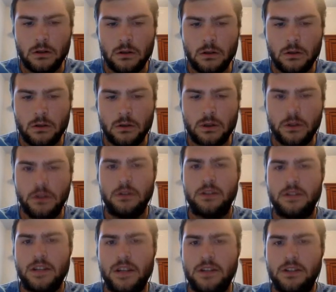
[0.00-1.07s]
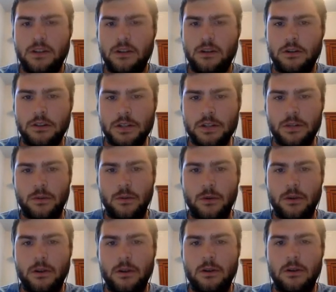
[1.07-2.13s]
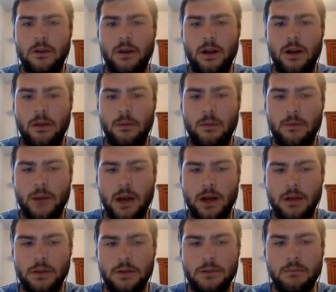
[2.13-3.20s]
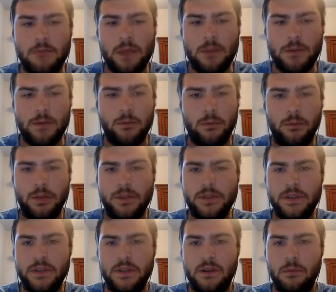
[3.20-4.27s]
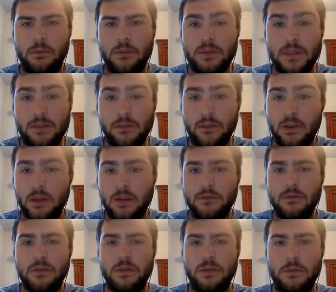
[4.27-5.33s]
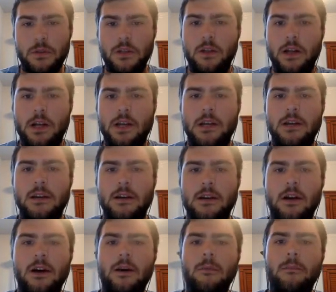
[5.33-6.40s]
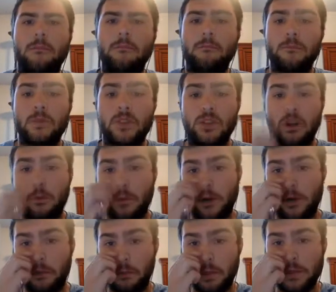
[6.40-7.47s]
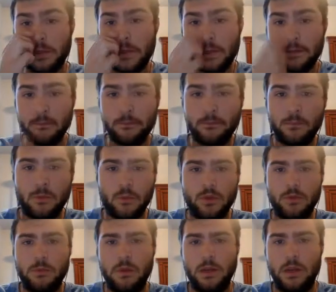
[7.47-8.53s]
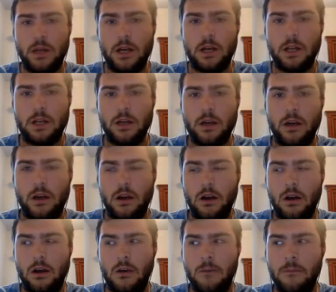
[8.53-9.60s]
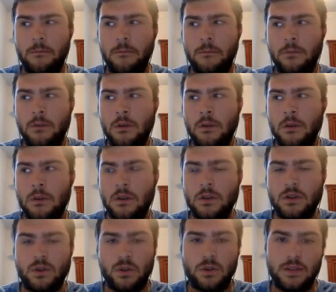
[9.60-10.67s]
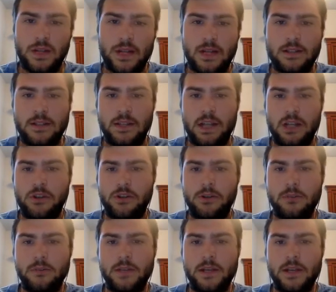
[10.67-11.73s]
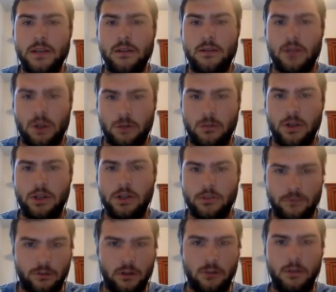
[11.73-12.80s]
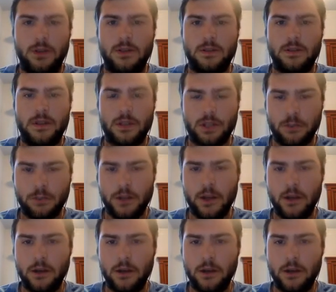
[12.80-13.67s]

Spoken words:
a little discussion in our Discord about maybe replacing the Blacephalon for something like Stallbreaker Blaziken, which would be like Swords Dance, Electrium Z, Thunder Punch, Flare Blitz, High Jump Kick.